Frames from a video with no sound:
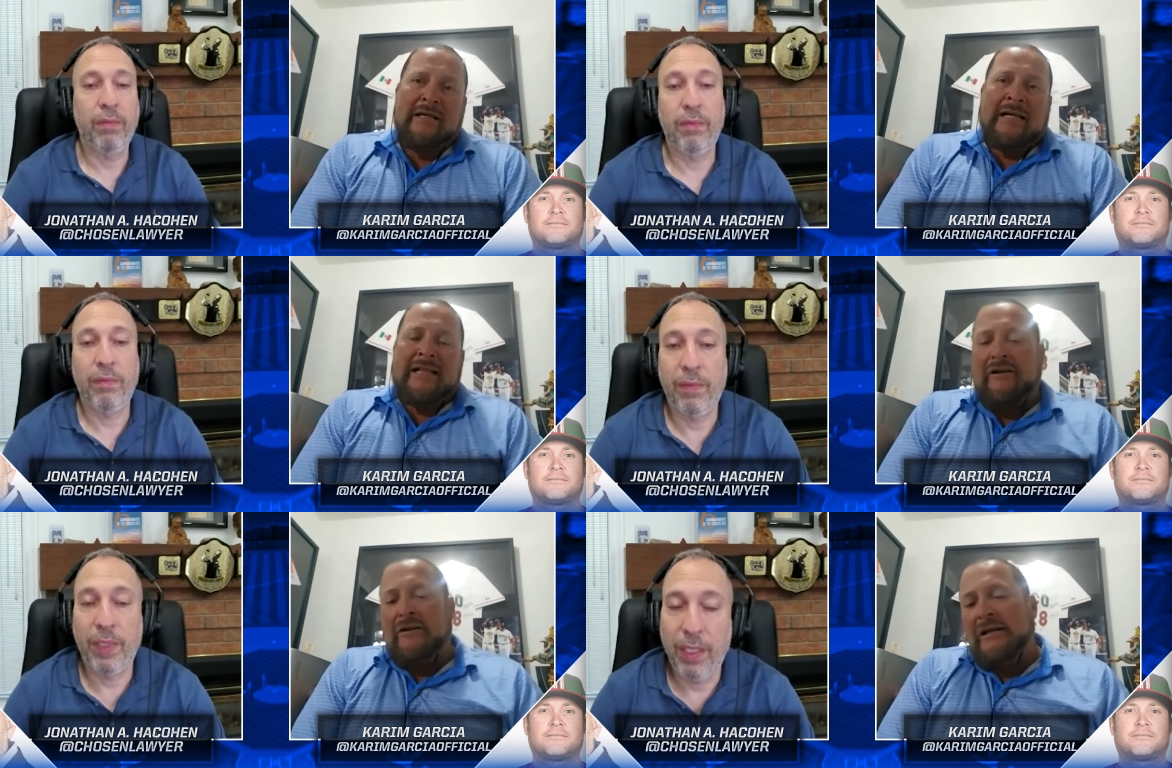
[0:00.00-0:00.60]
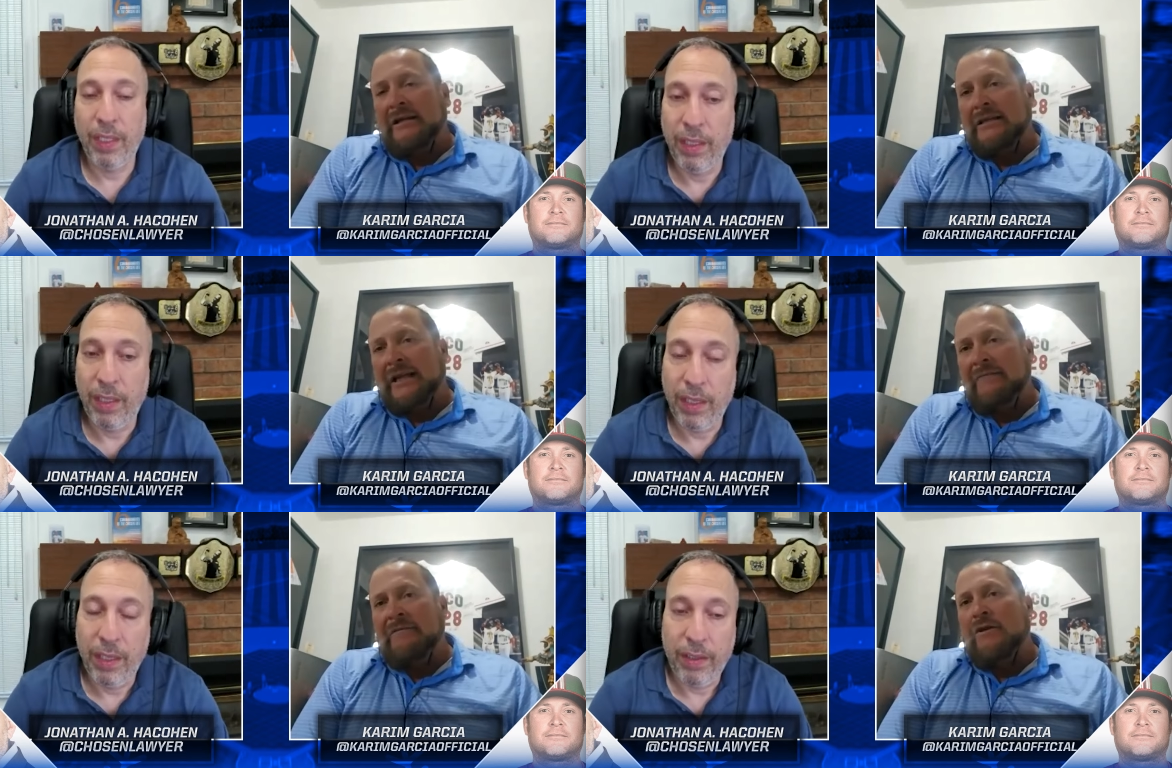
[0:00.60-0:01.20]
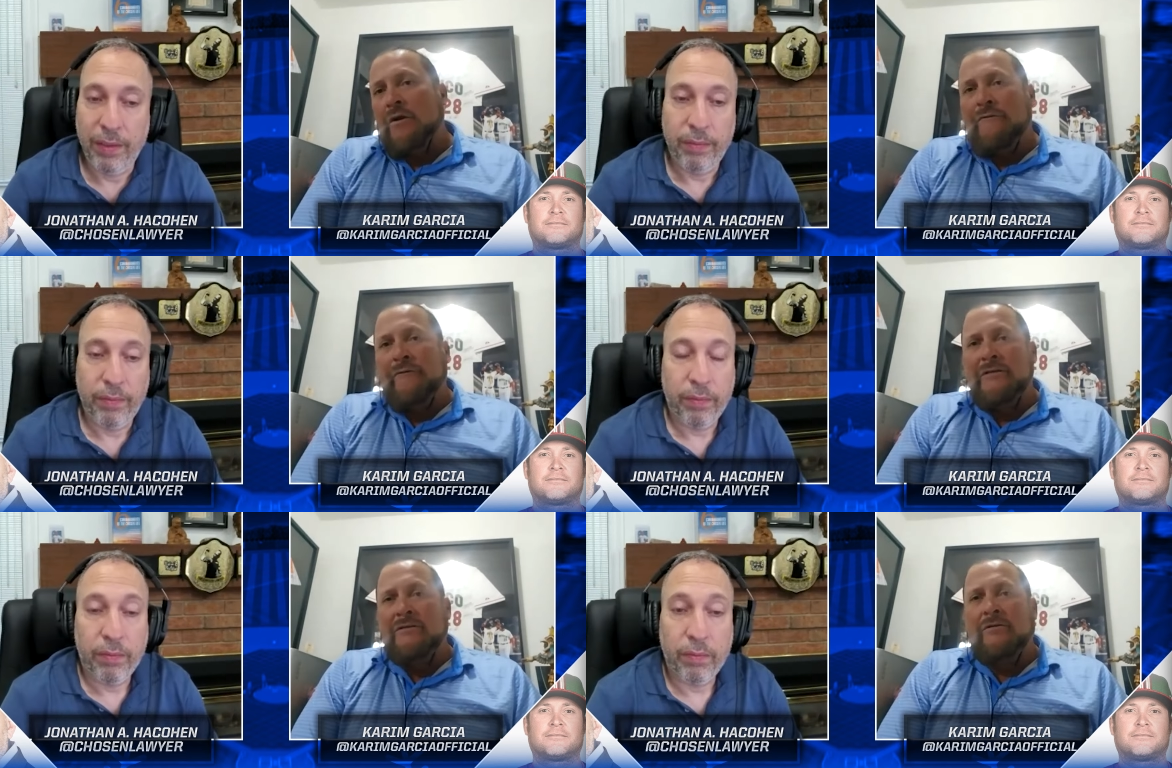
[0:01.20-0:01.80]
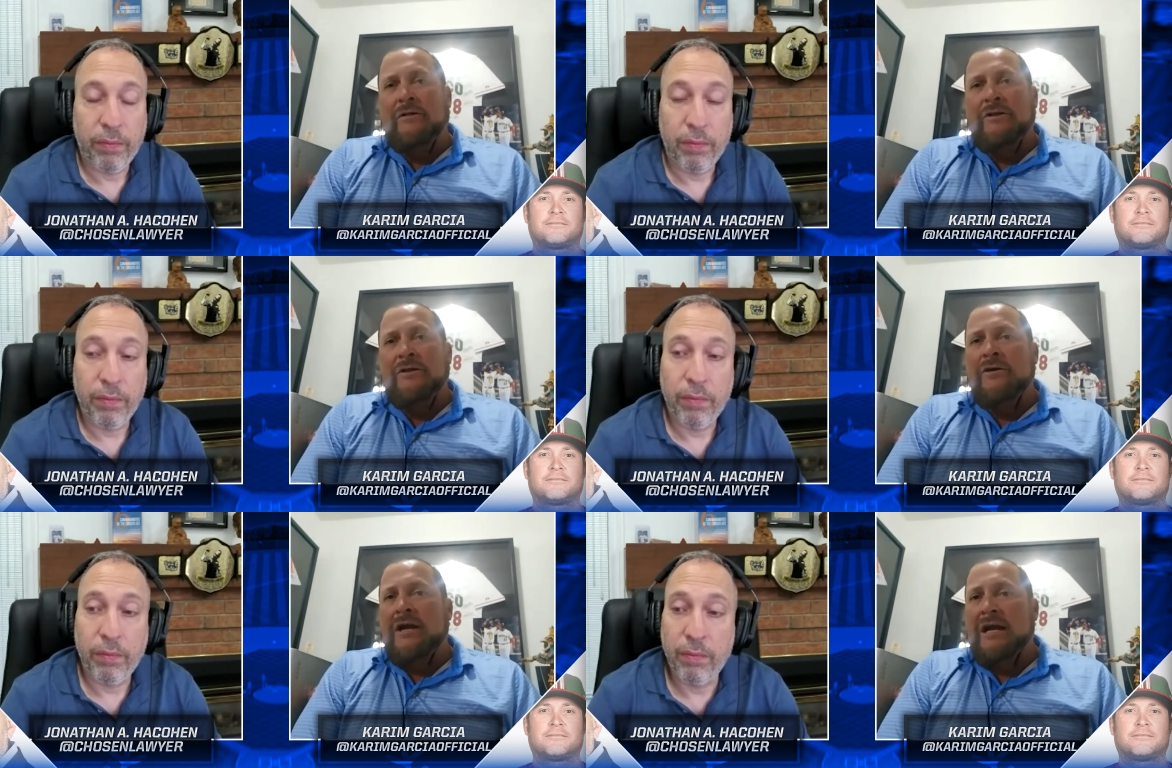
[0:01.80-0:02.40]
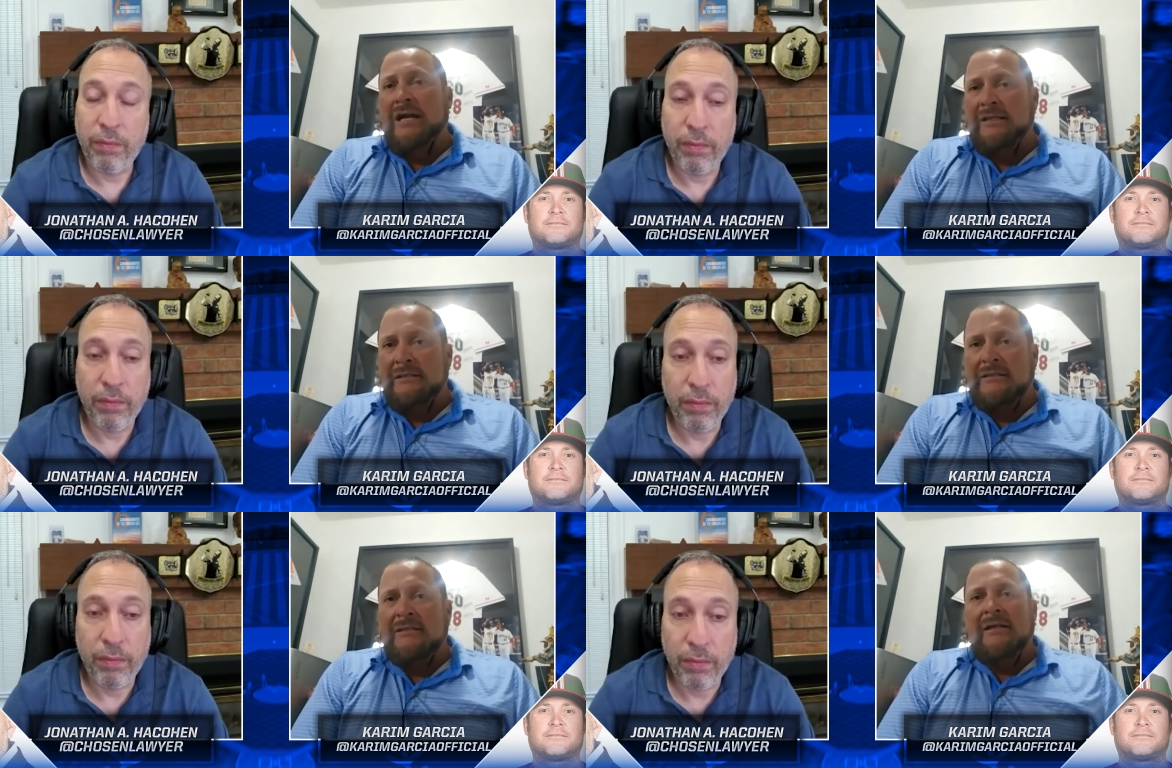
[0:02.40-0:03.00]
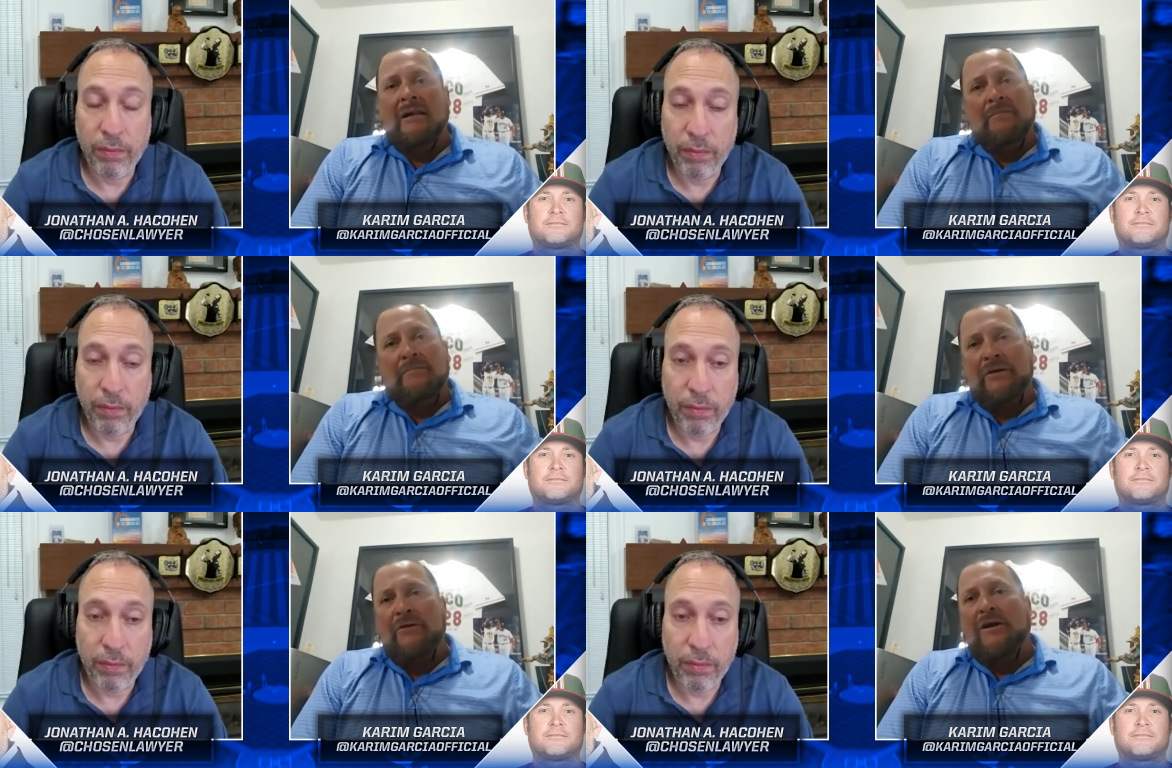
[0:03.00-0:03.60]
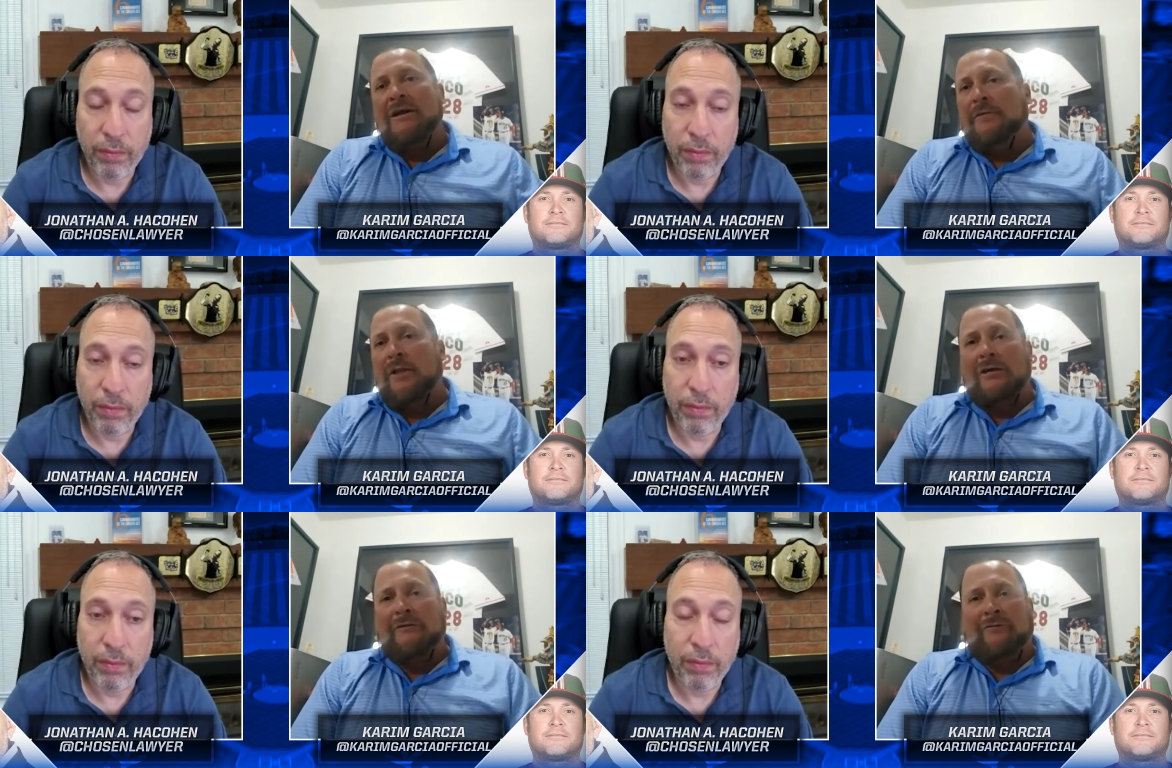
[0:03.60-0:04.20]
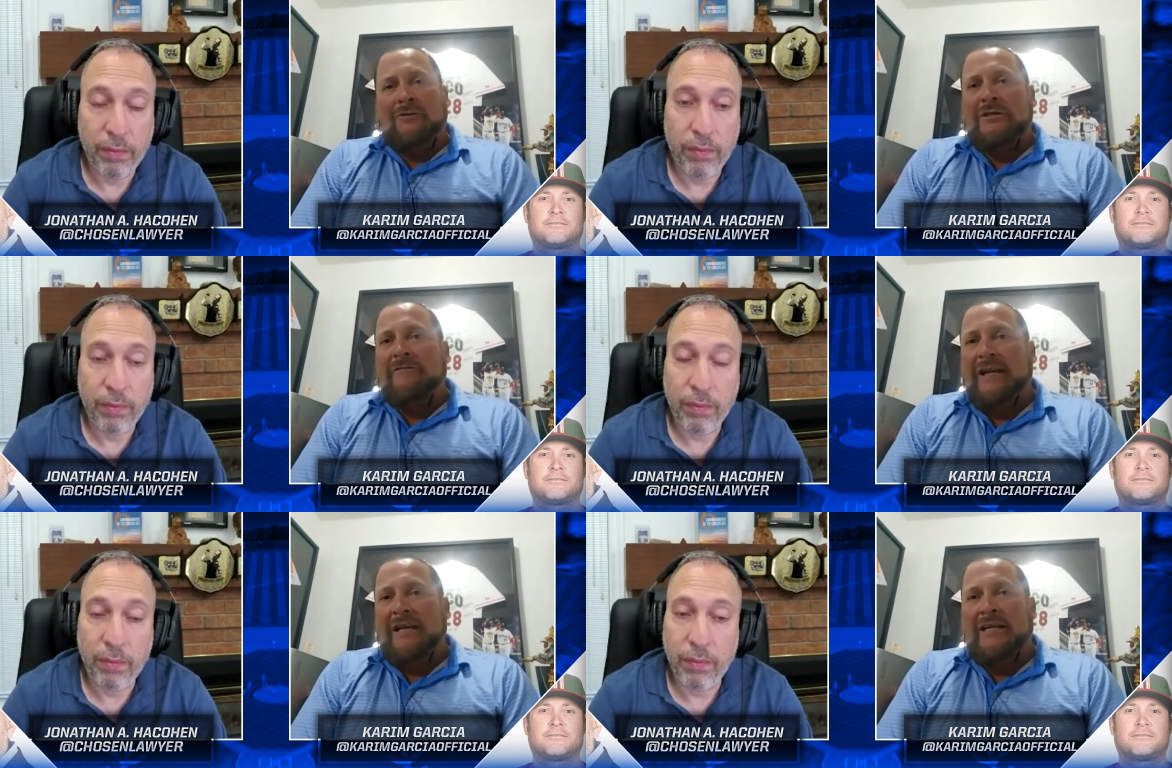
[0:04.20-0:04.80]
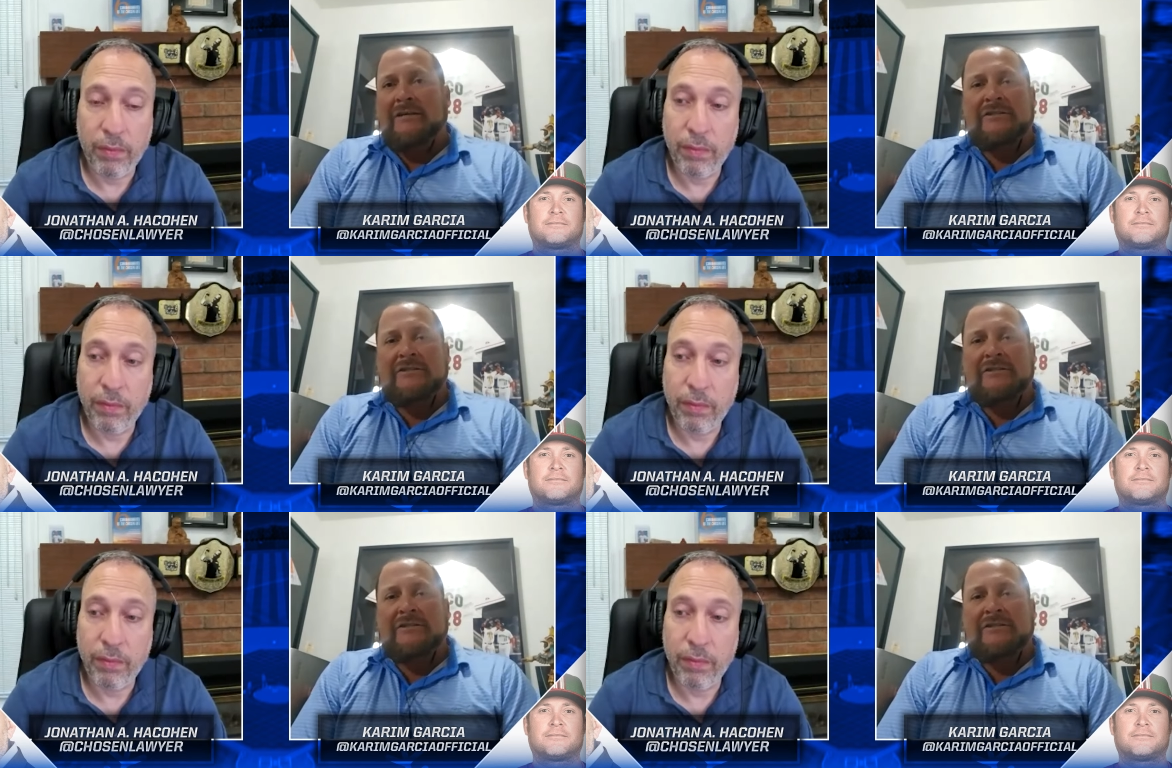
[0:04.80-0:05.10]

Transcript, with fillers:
Speaker 1: They're giving confidence to the young guys, but you got them locked for 7, 8 years, just